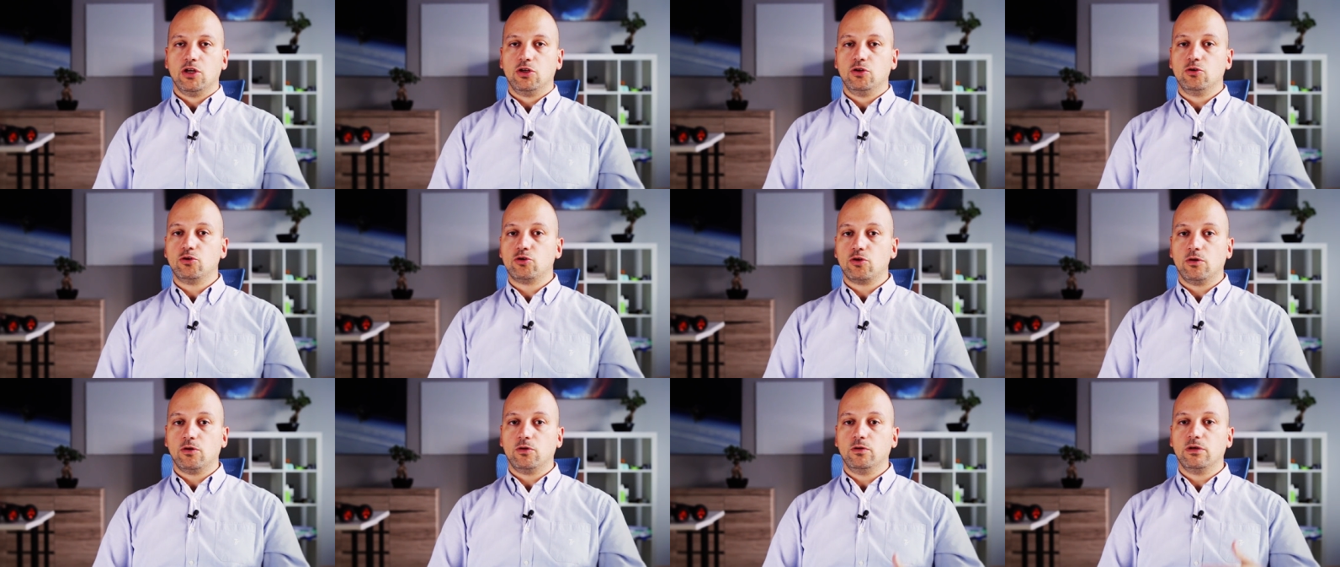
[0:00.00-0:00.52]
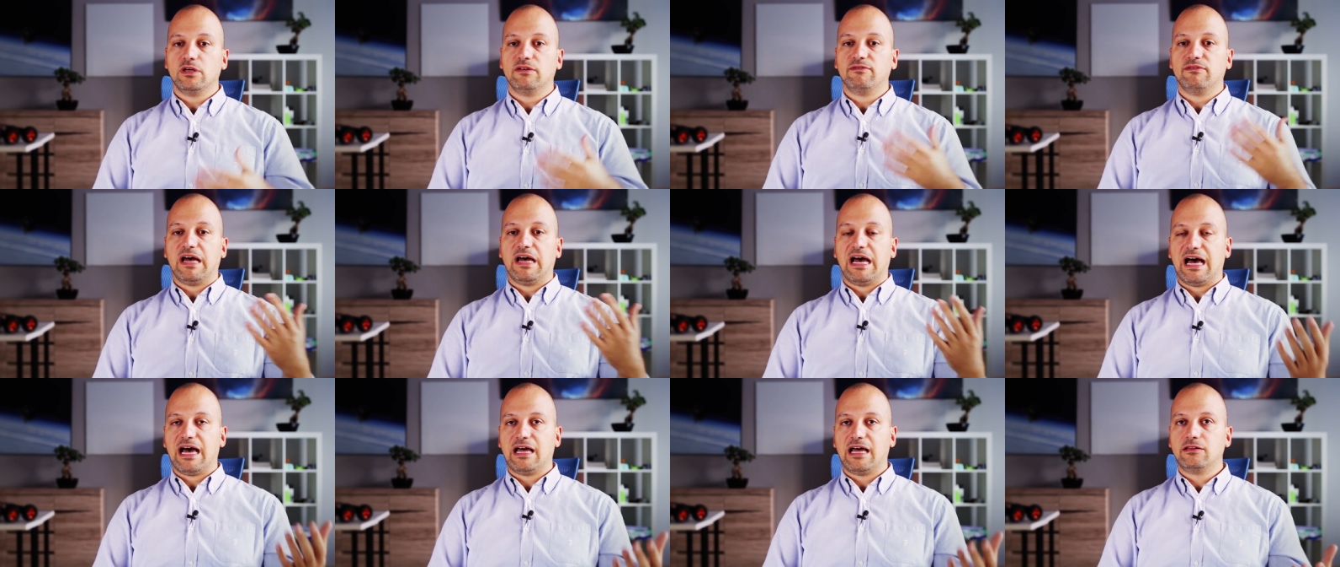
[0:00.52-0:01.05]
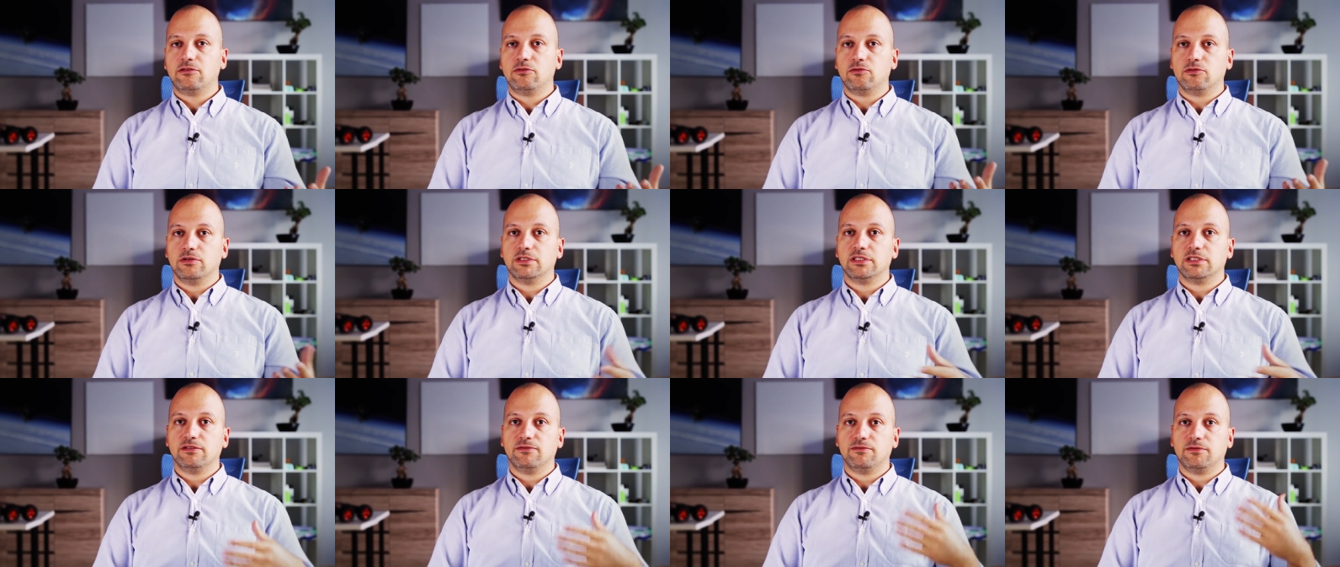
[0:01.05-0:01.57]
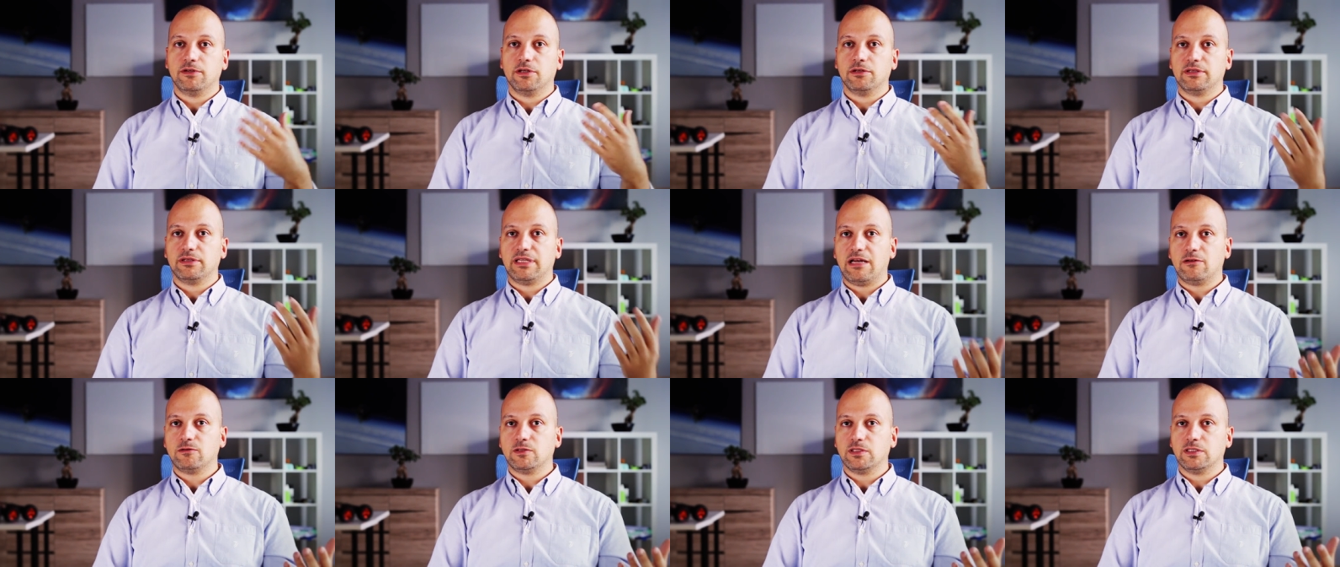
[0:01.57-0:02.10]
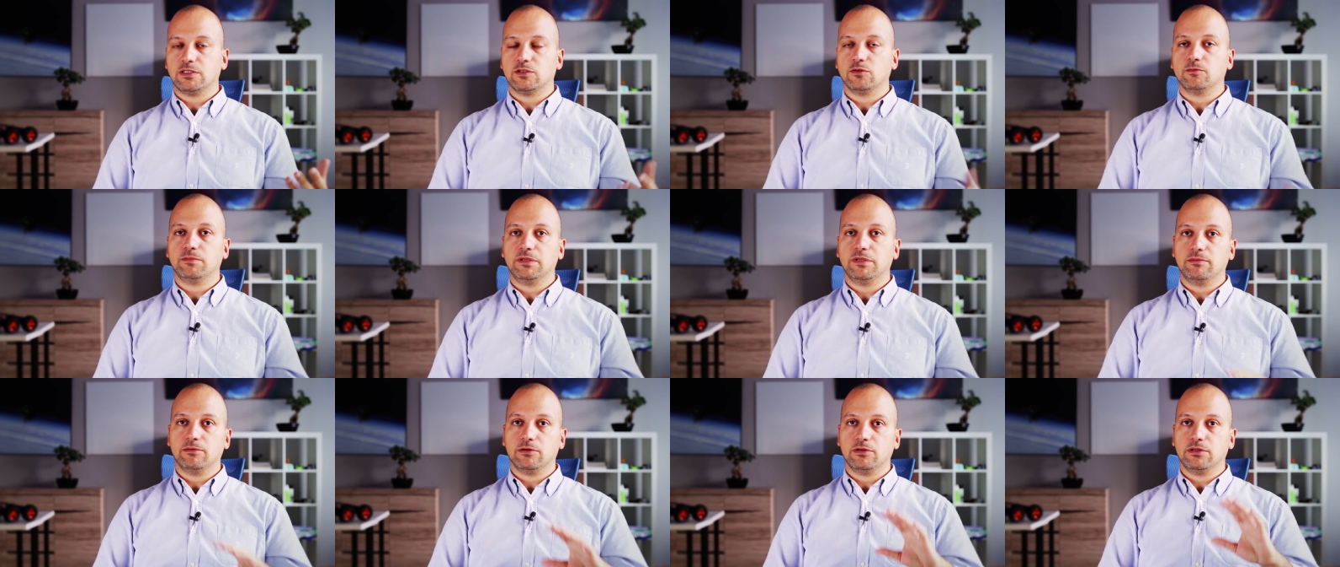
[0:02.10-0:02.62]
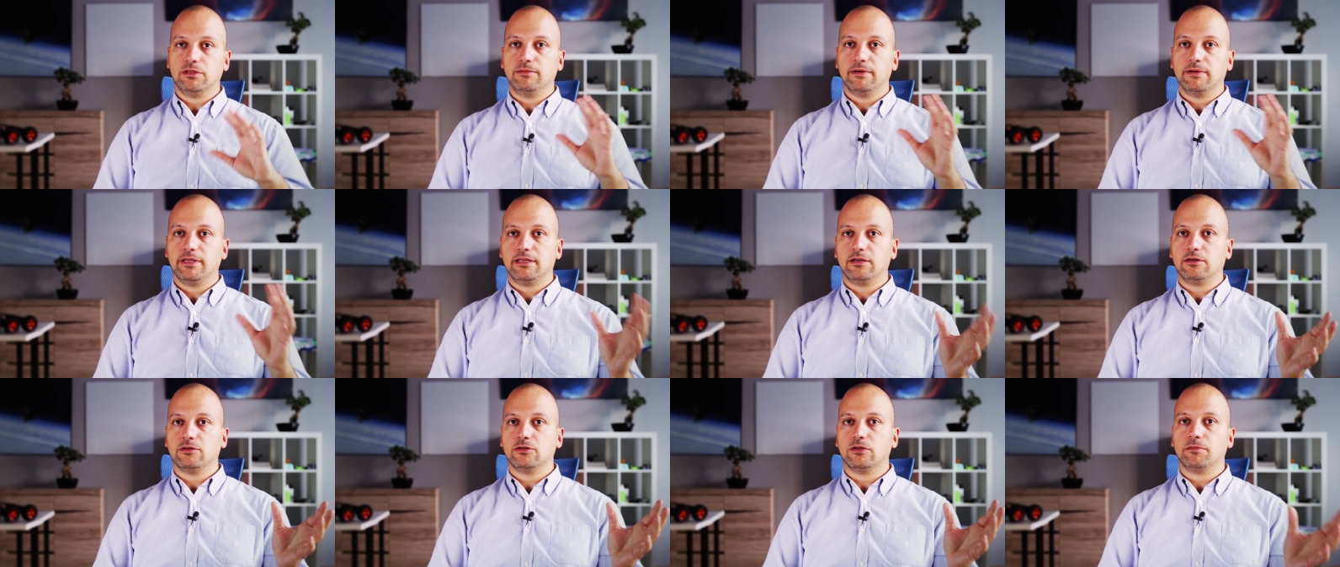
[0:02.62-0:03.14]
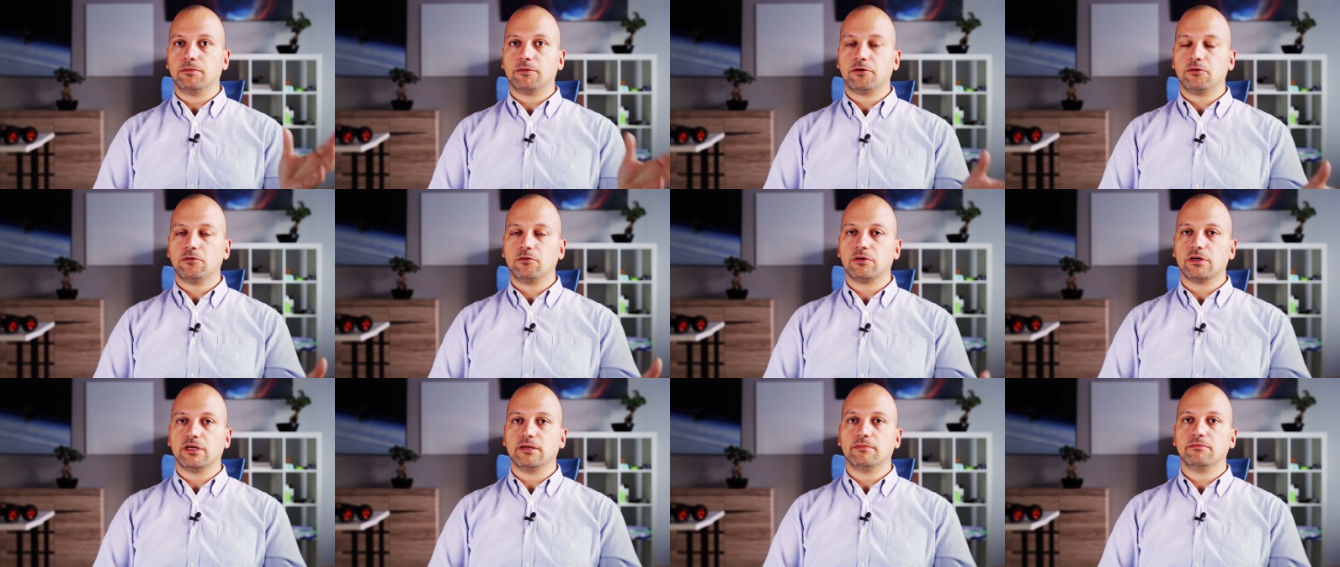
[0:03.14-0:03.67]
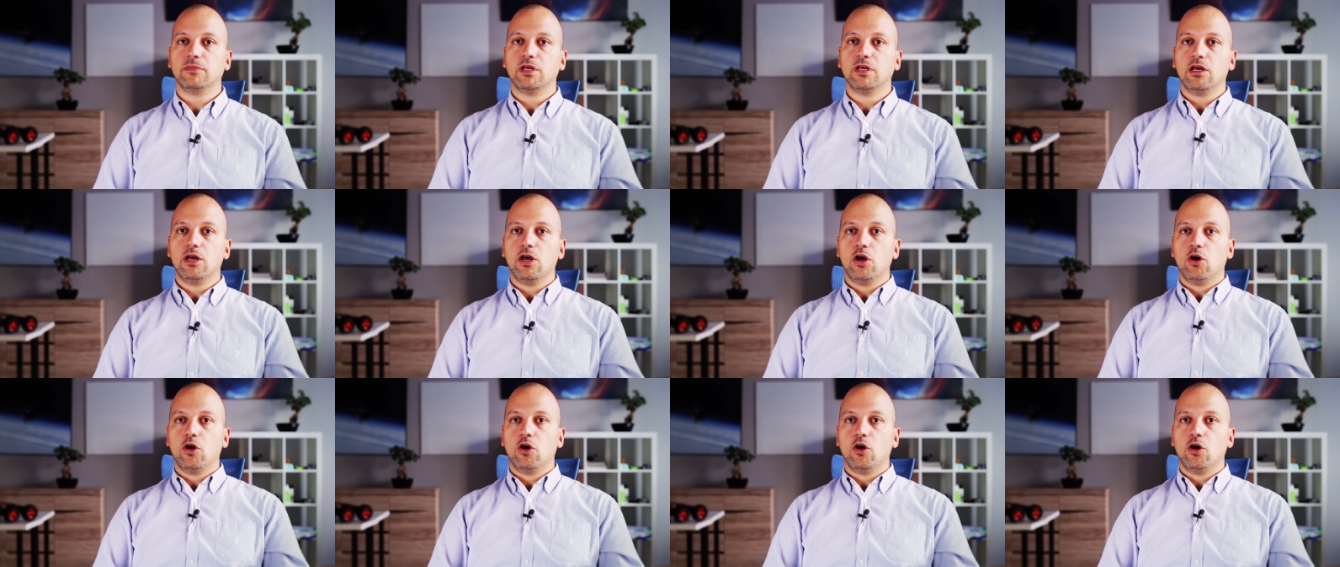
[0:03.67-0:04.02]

Usually you have hundreds, if not thousands of people, depending on the program,